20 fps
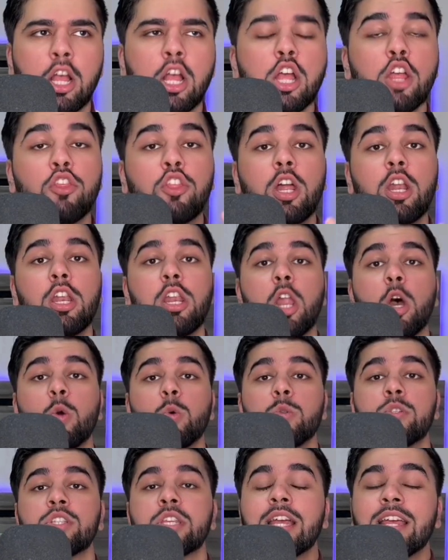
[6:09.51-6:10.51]
the
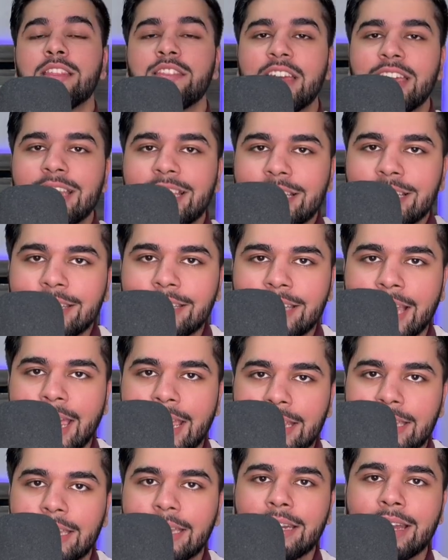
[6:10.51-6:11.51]
loans that he's
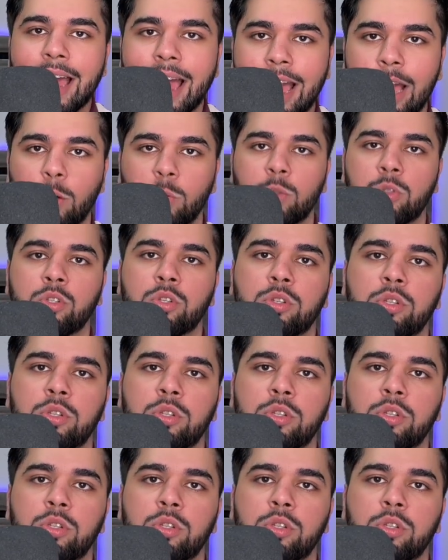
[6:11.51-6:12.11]
taken out.